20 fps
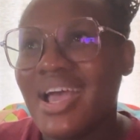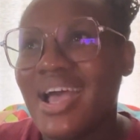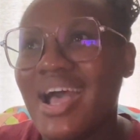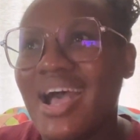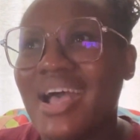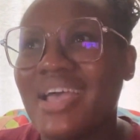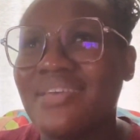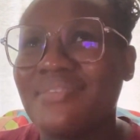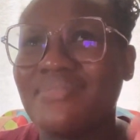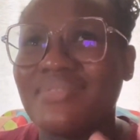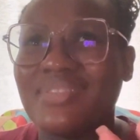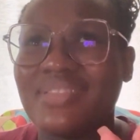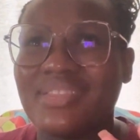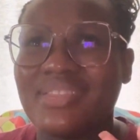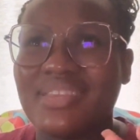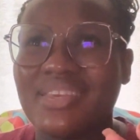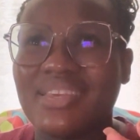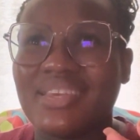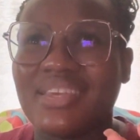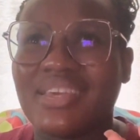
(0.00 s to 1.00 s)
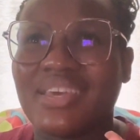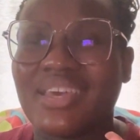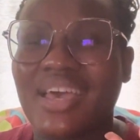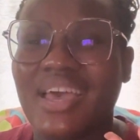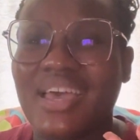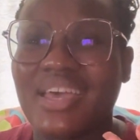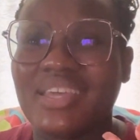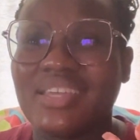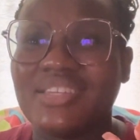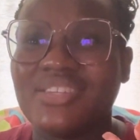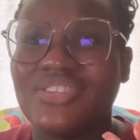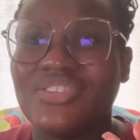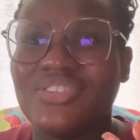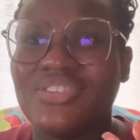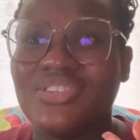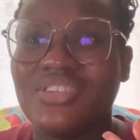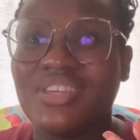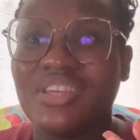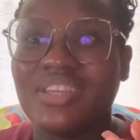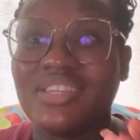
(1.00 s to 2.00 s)
I even think
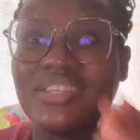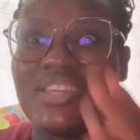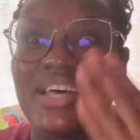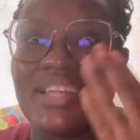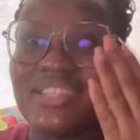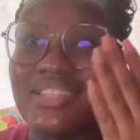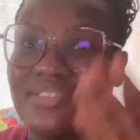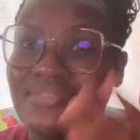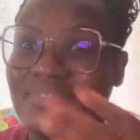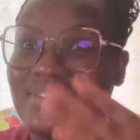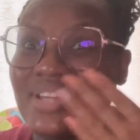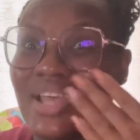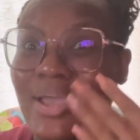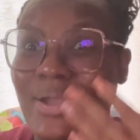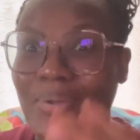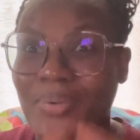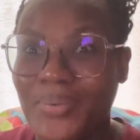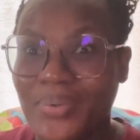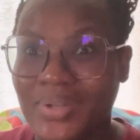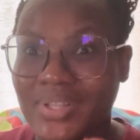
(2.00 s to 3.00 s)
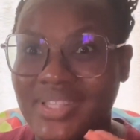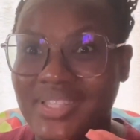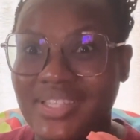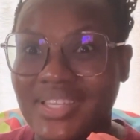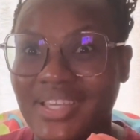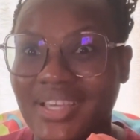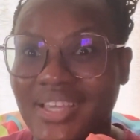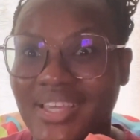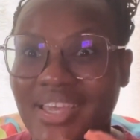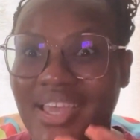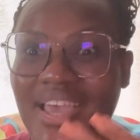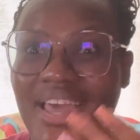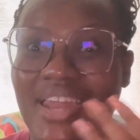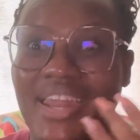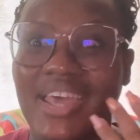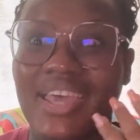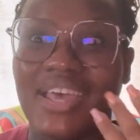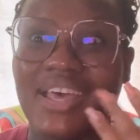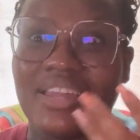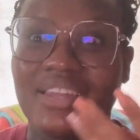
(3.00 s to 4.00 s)
that evening I cooked, and
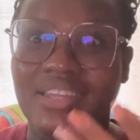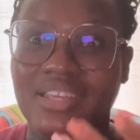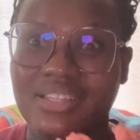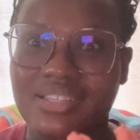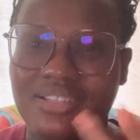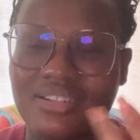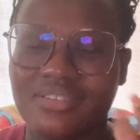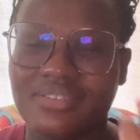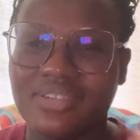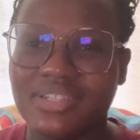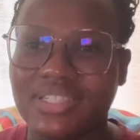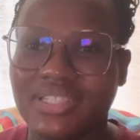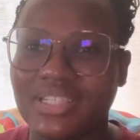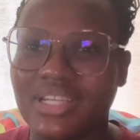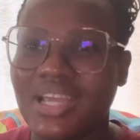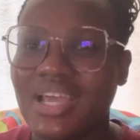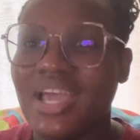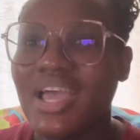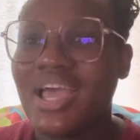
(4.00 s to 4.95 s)
I had it already.